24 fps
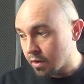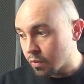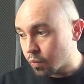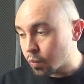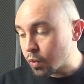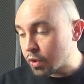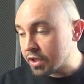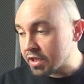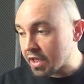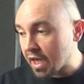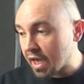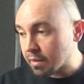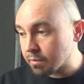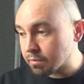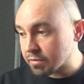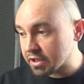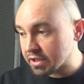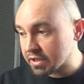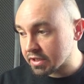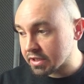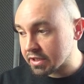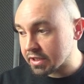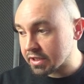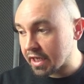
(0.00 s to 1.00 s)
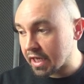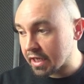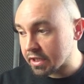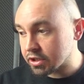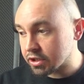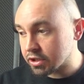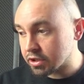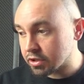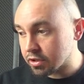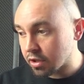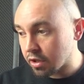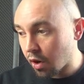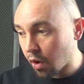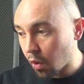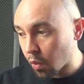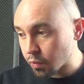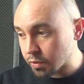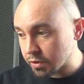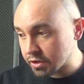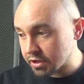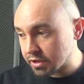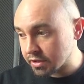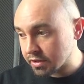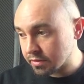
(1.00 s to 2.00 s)
We named this connection
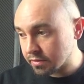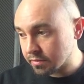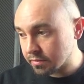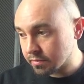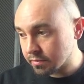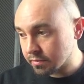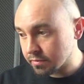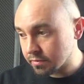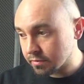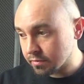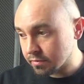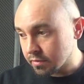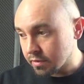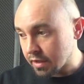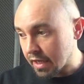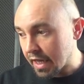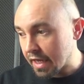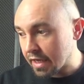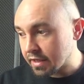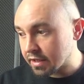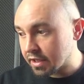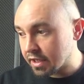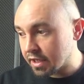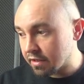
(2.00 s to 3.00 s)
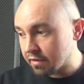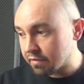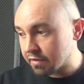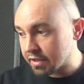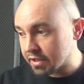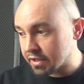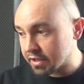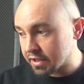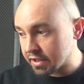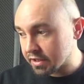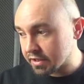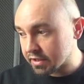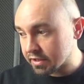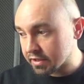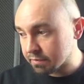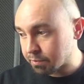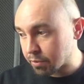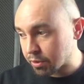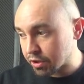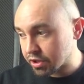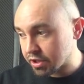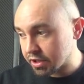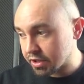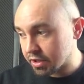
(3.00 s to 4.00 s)
origin and give it this
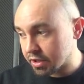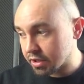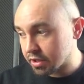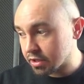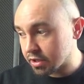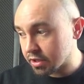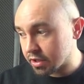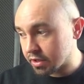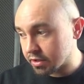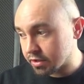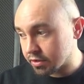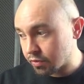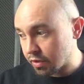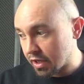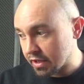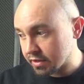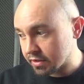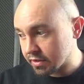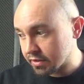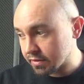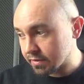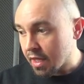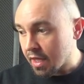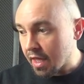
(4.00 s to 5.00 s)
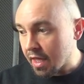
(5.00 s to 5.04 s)
particular address.